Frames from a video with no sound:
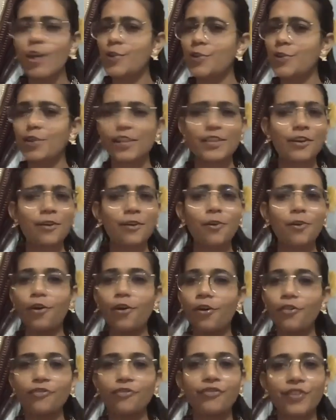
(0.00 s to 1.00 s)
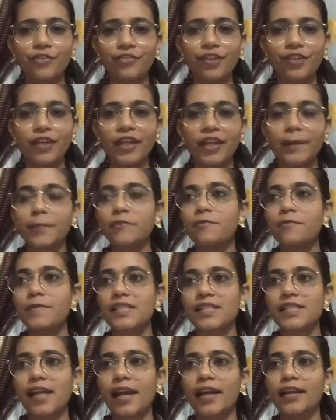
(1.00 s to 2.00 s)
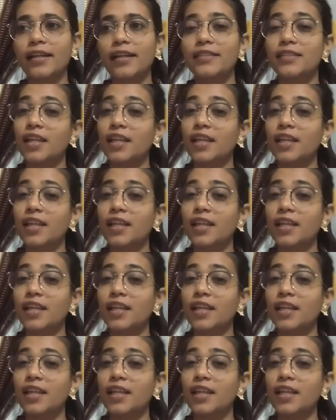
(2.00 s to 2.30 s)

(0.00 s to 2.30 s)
So there's a lot of different type of personalities.